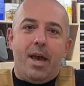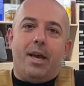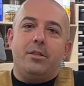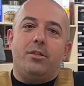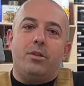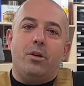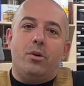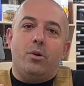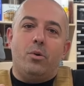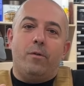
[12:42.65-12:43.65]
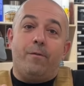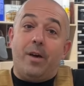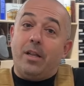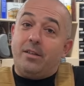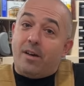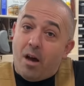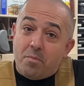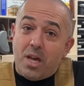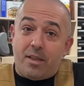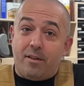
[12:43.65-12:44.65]
and so failing to
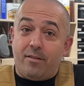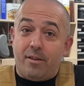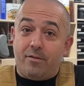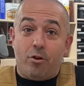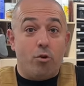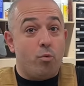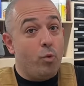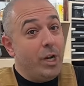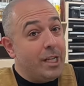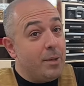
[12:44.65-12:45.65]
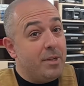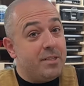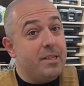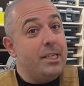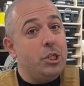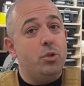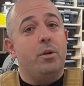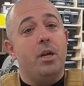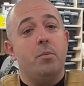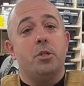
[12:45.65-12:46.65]
update this list could really mislead you
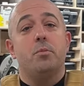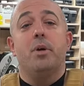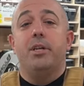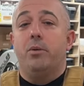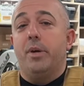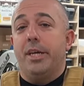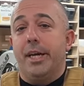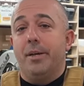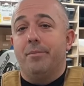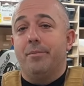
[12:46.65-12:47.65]
on how much money you're making.